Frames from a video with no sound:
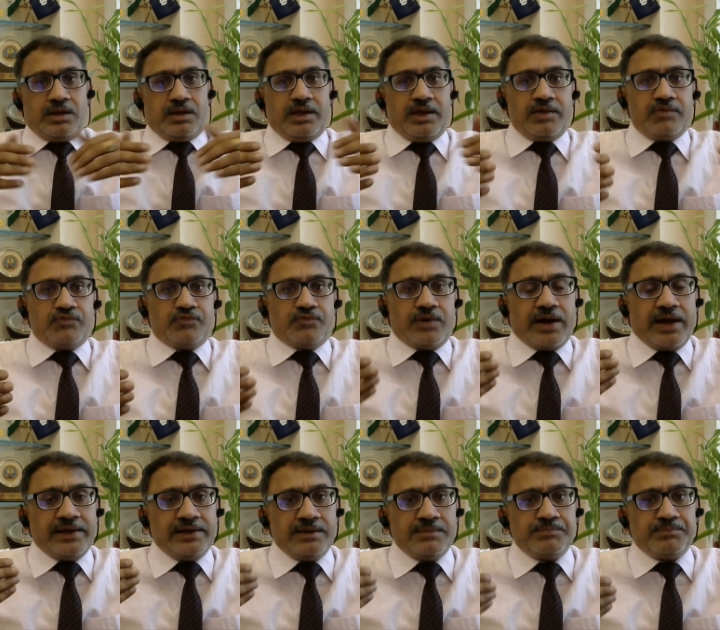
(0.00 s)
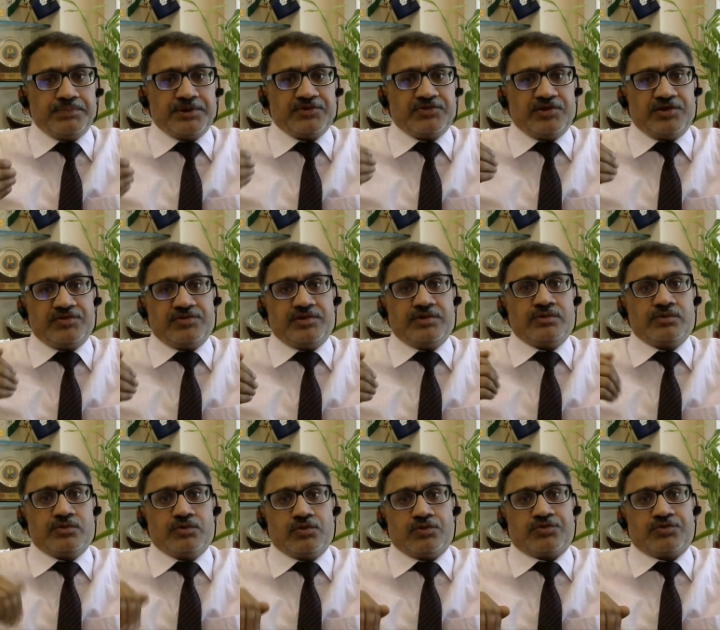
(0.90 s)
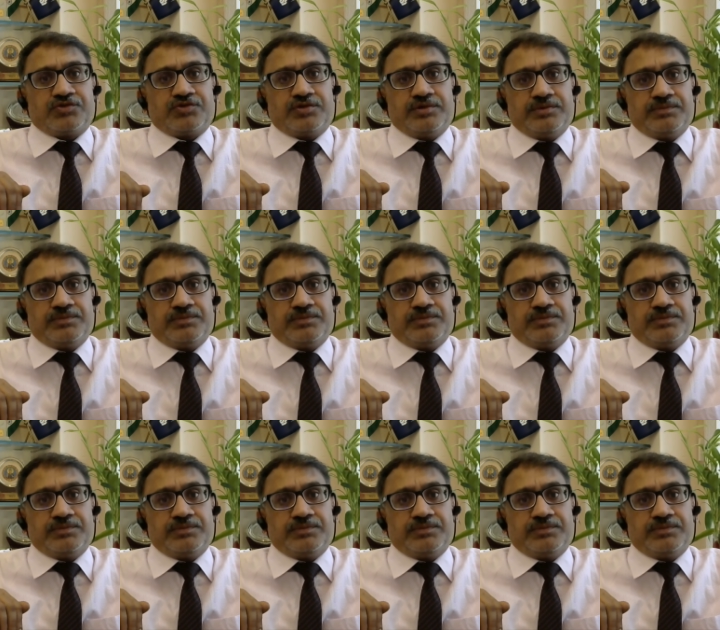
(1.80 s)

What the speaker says: If I am purchasing goods